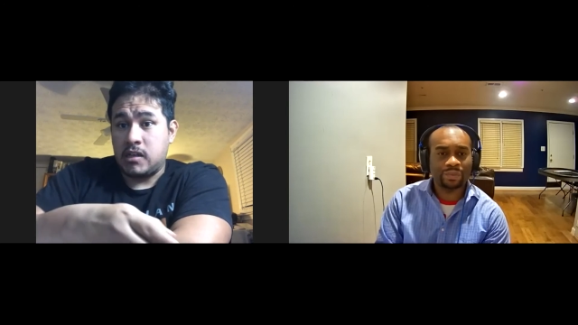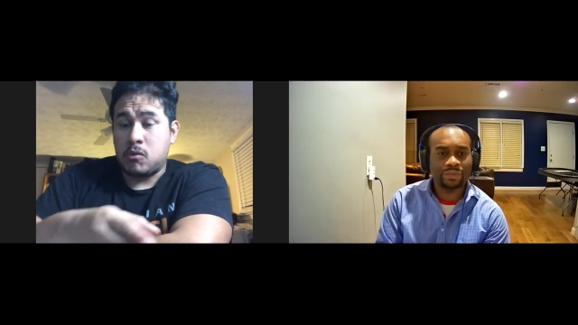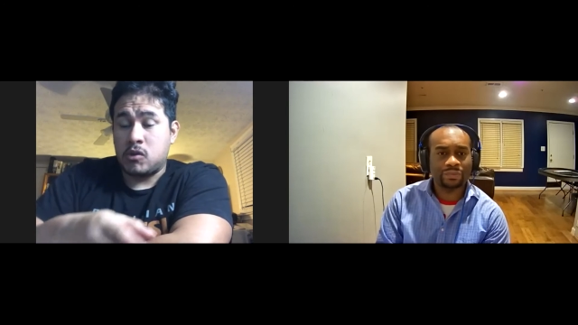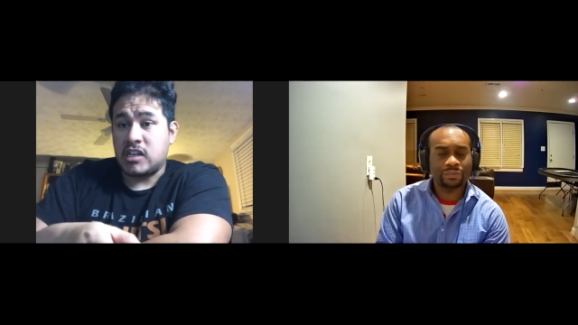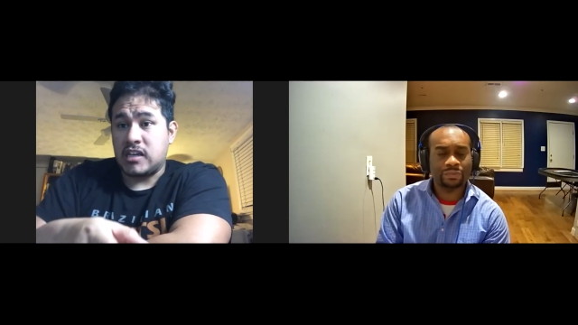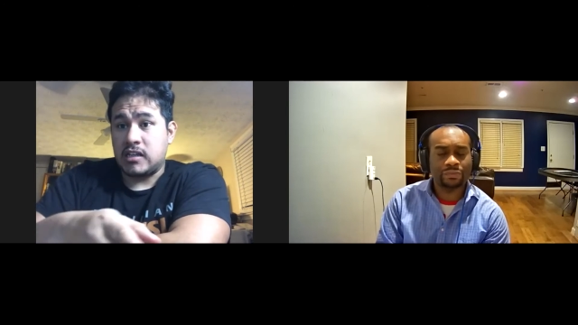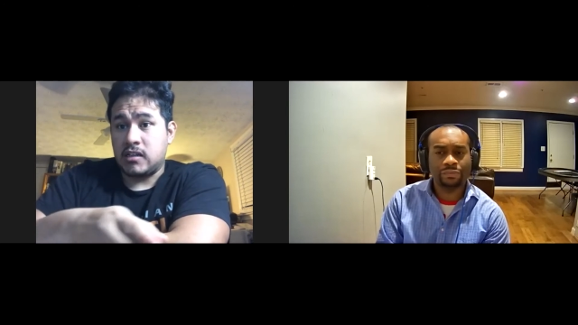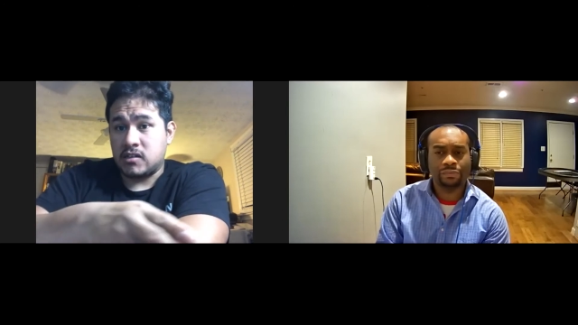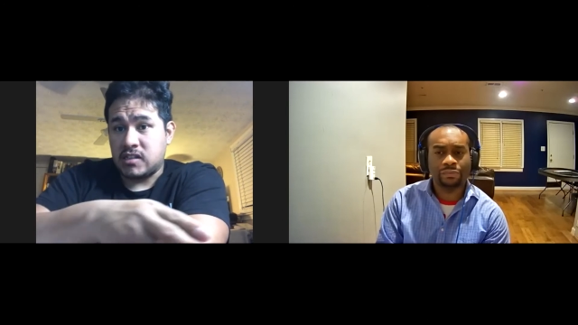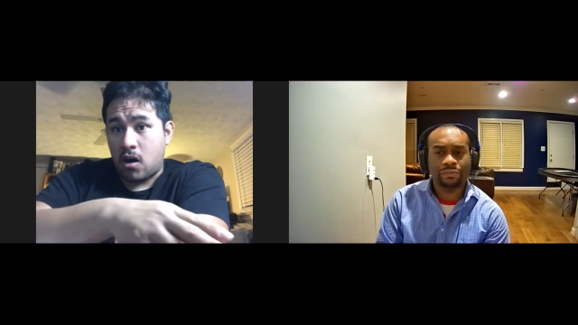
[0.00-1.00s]
Speaker 1: Most likely, it
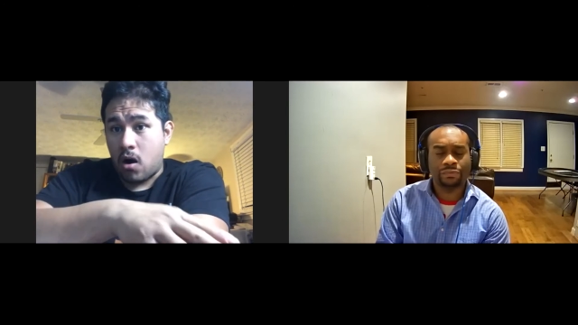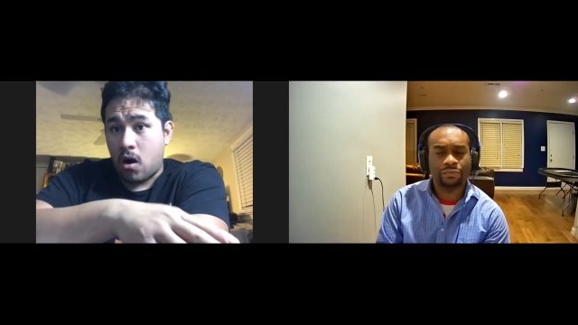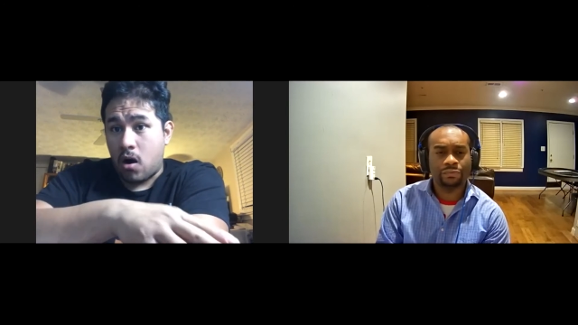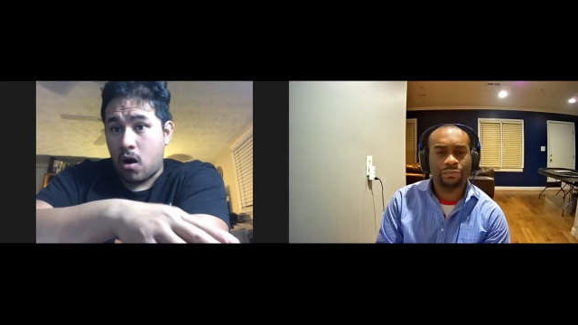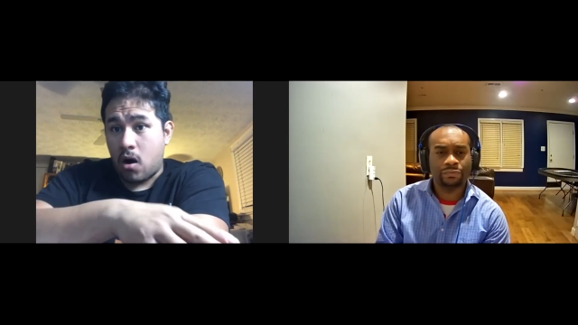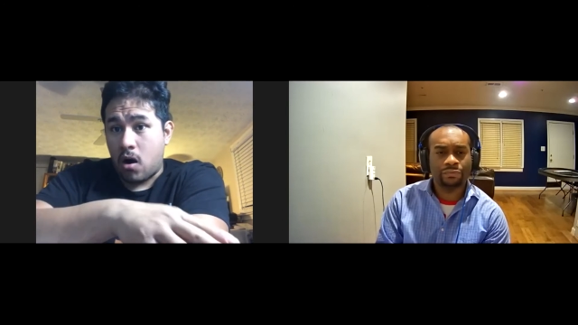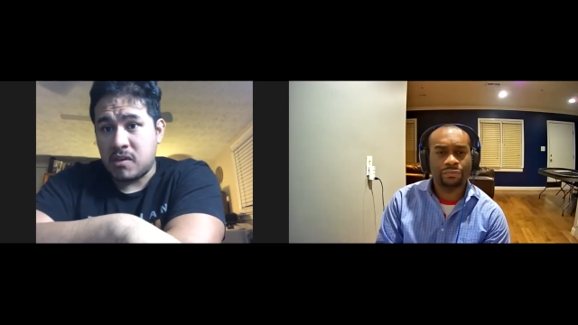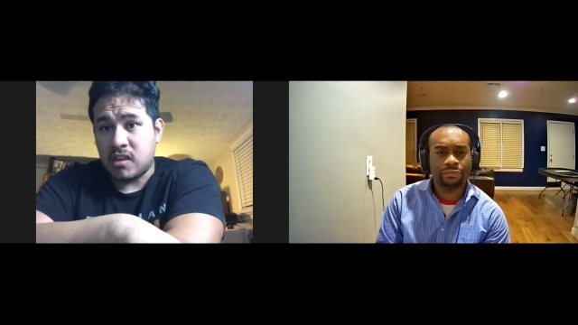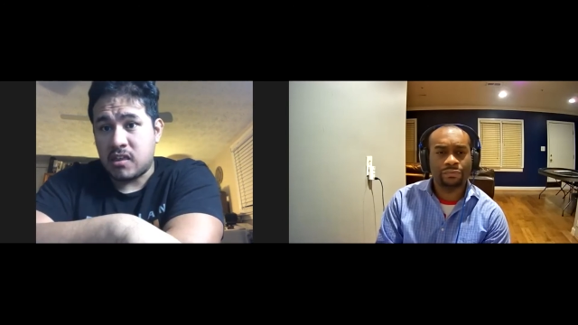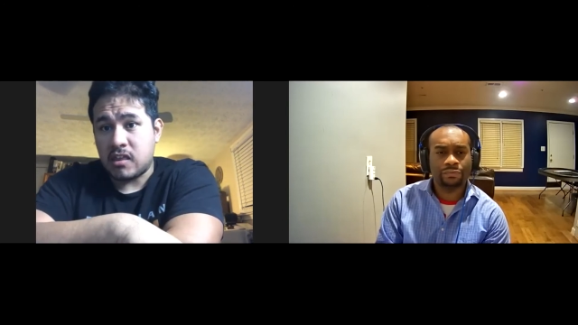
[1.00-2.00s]
looks like Arthur
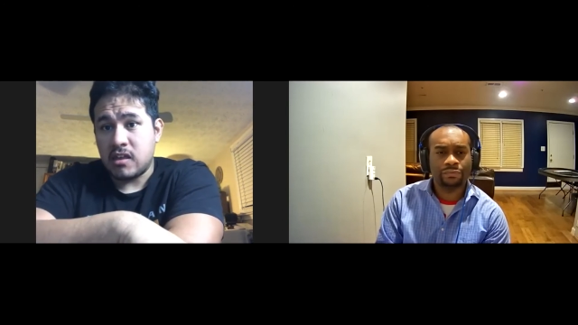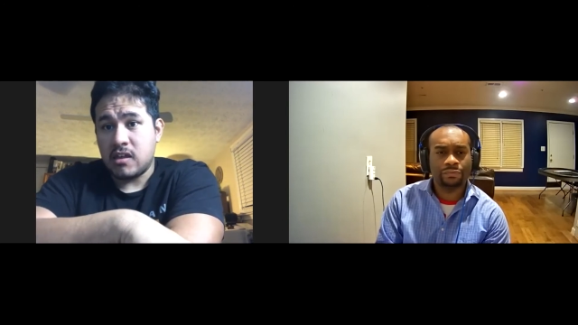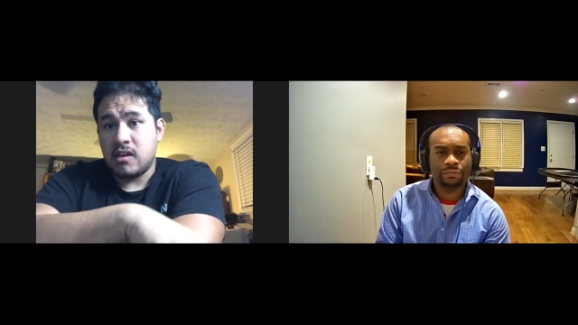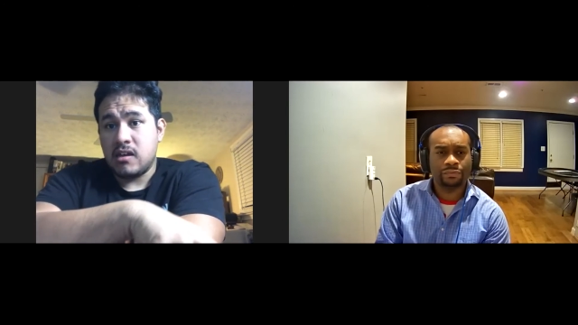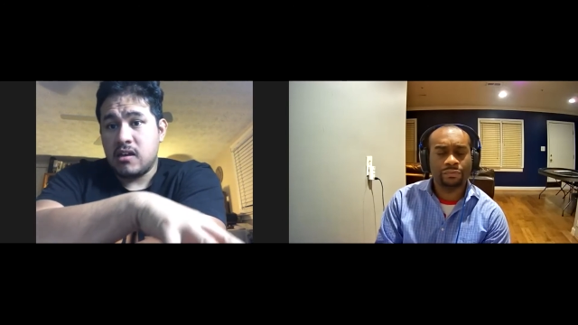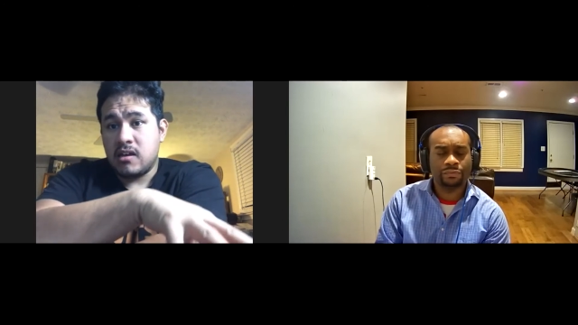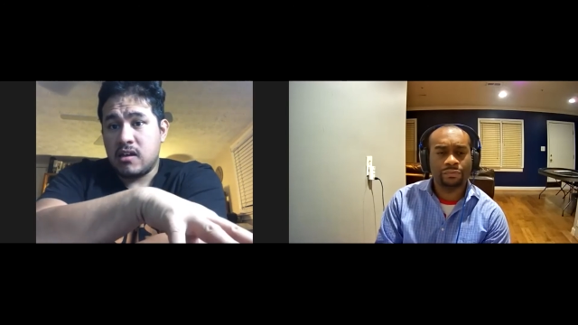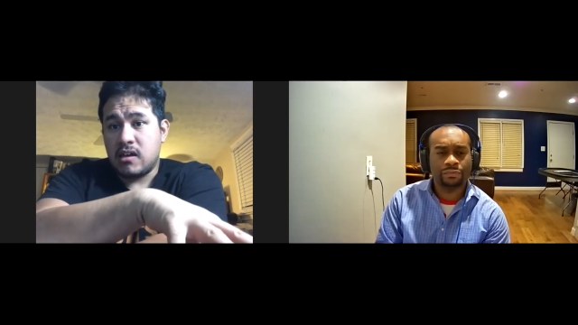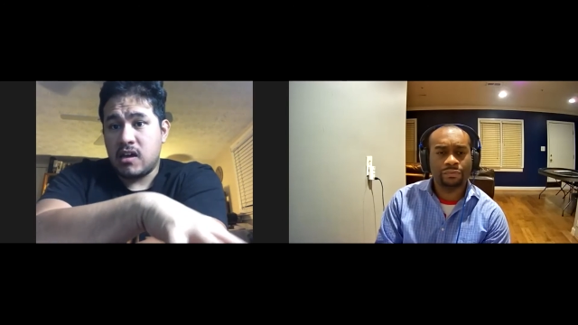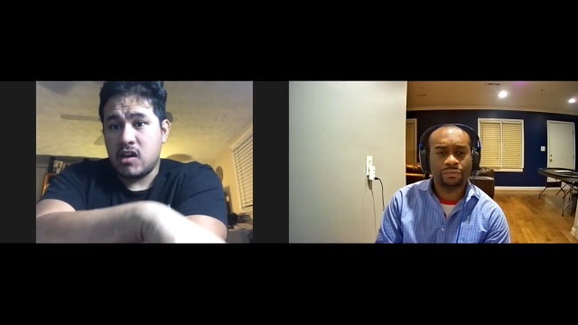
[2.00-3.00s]
Smith
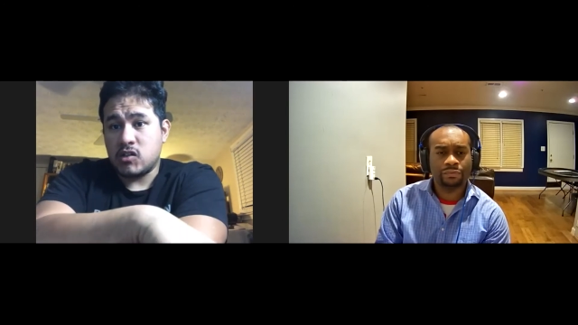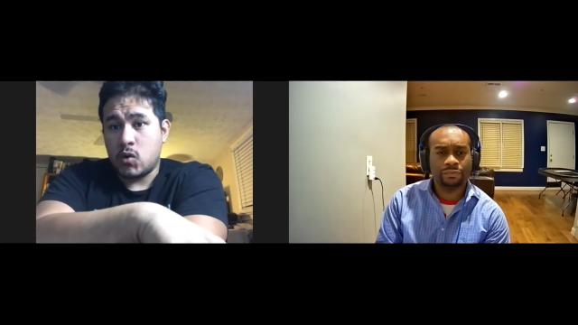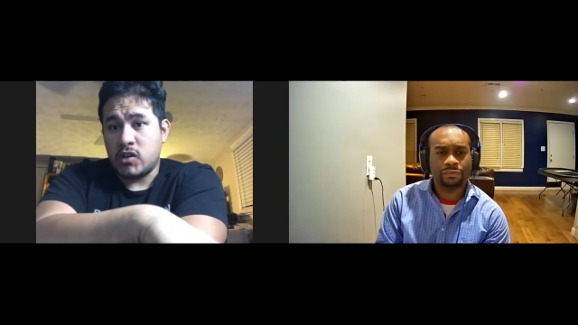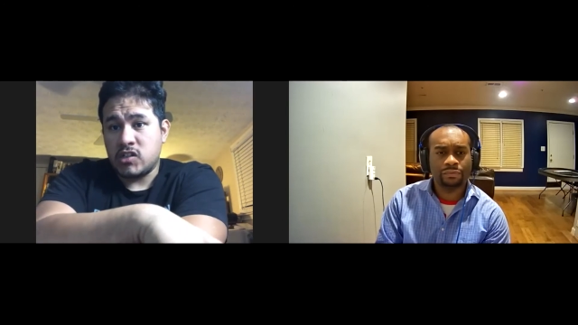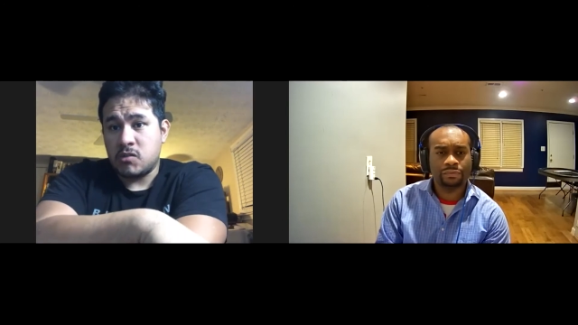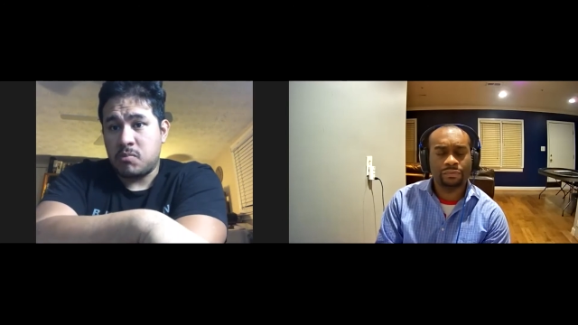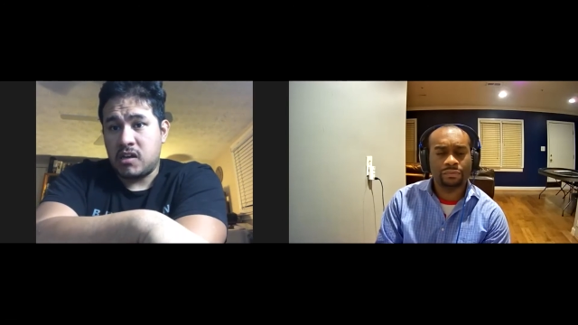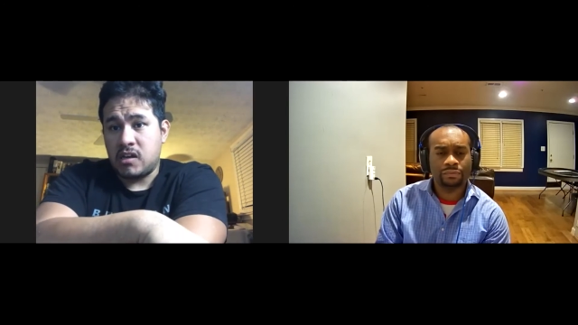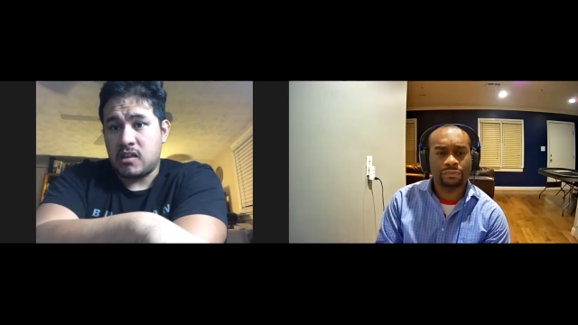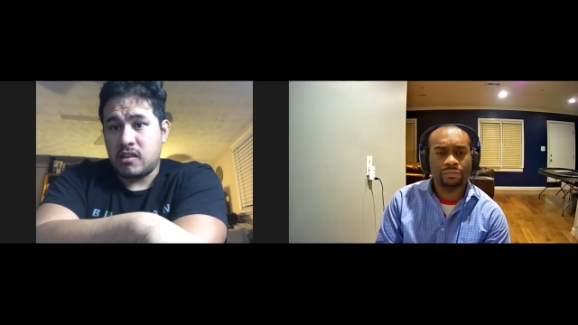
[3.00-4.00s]
is going to
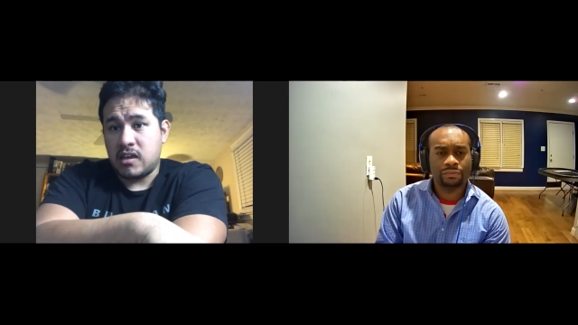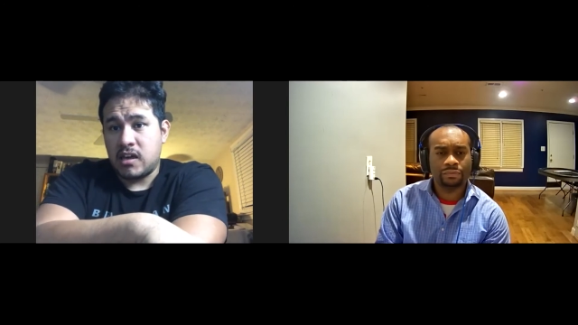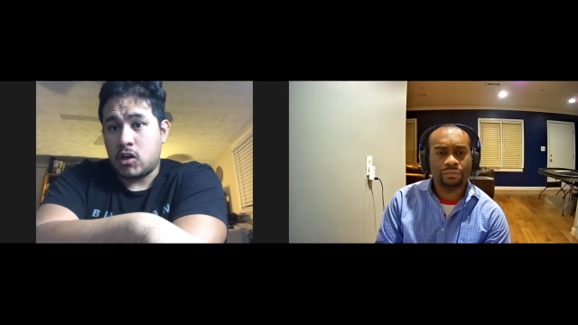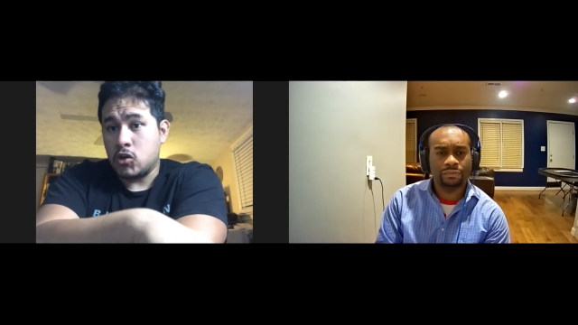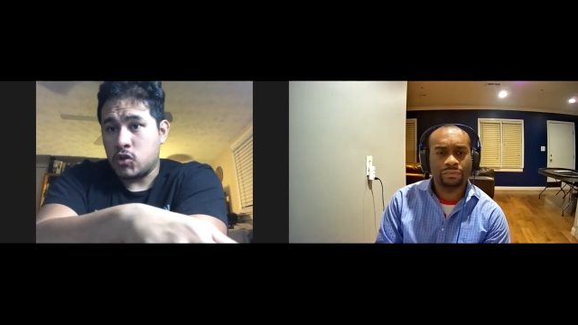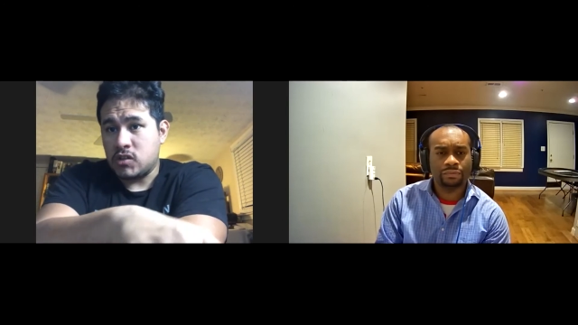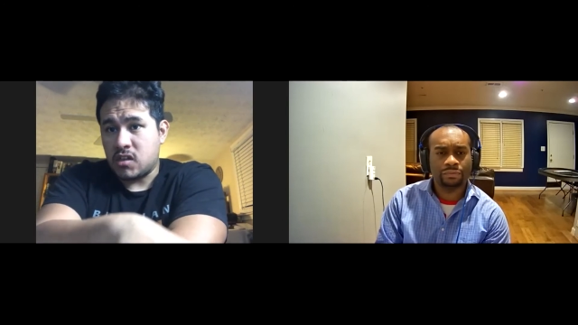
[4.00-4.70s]
be the head coach. He's